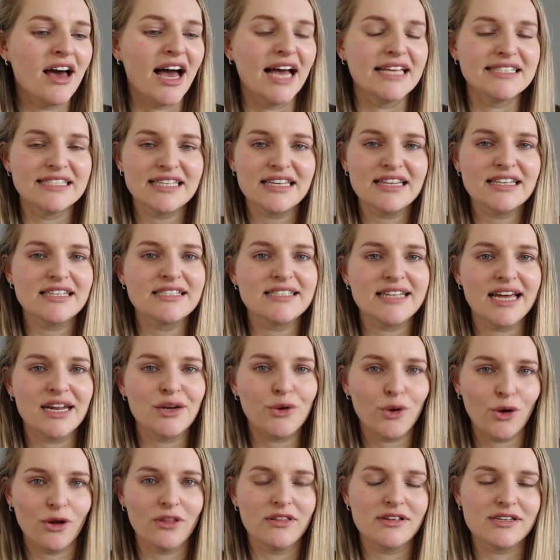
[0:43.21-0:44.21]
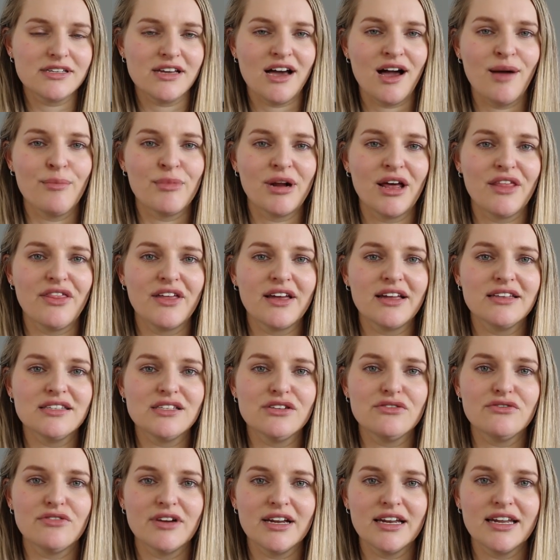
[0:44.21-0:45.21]
I see this done all the time and I think
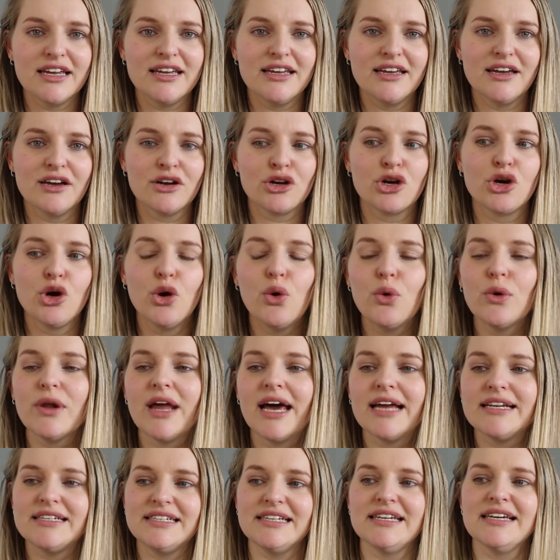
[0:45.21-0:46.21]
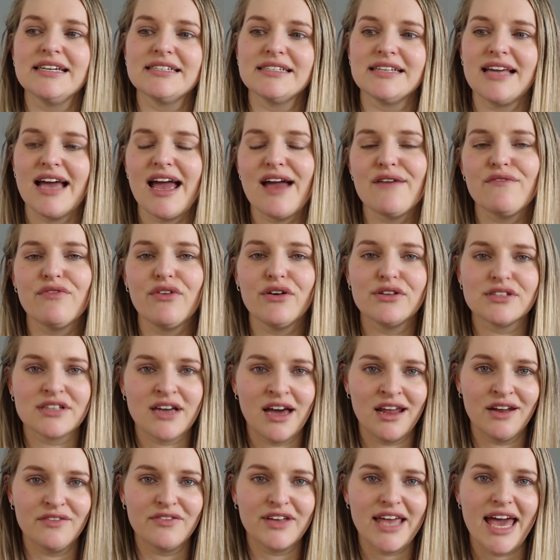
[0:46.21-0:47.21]
it's a really cool idea to have those
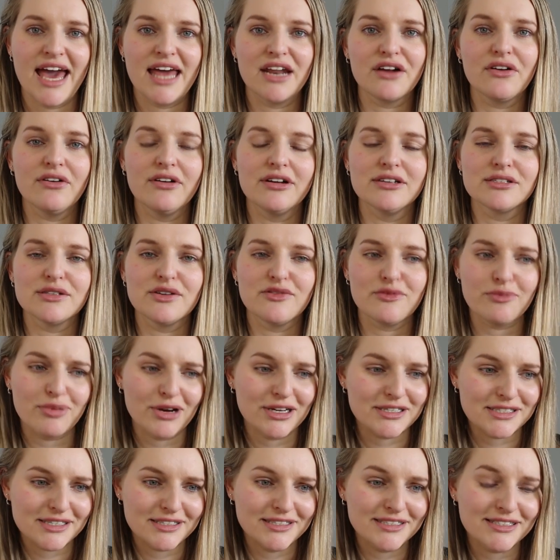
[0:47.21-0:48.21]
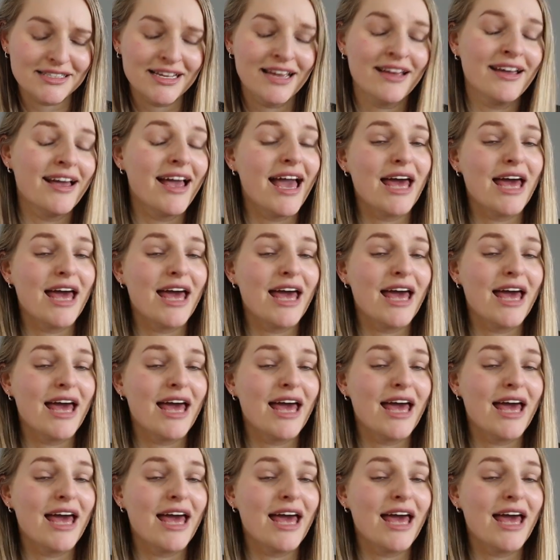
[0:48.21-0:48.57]
kind of categories of presents,